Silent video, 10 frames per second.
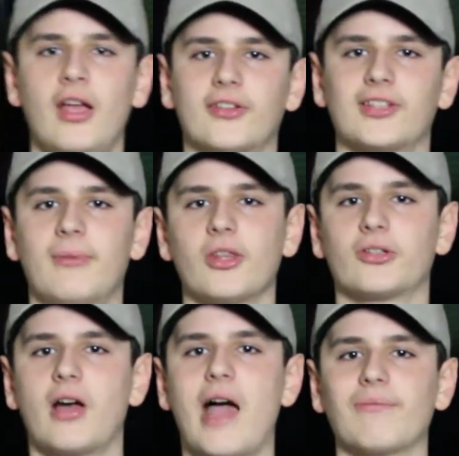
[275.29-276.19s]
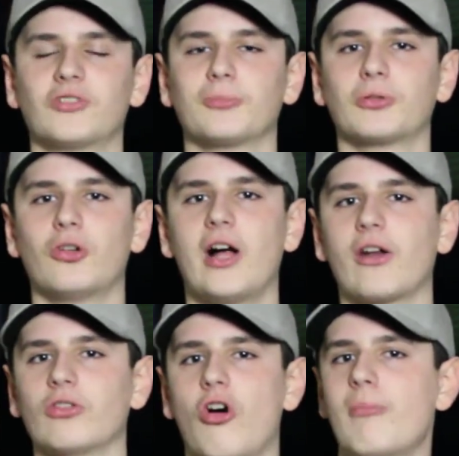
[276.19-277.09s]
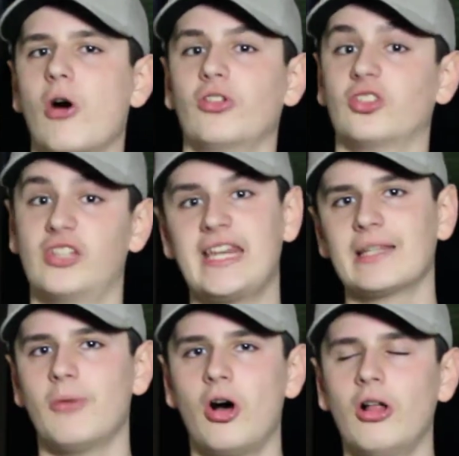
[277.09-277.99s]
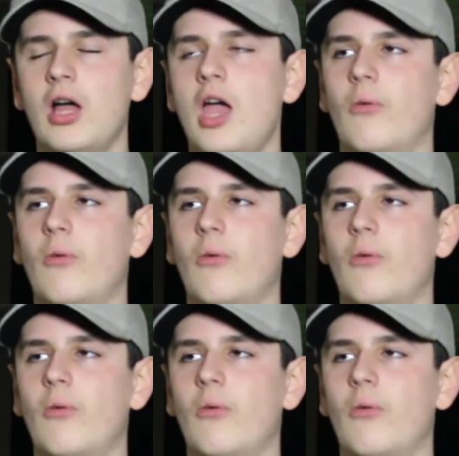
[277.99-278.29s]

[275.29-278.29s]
Some other guy from Supergirl I don't know about is leading them all,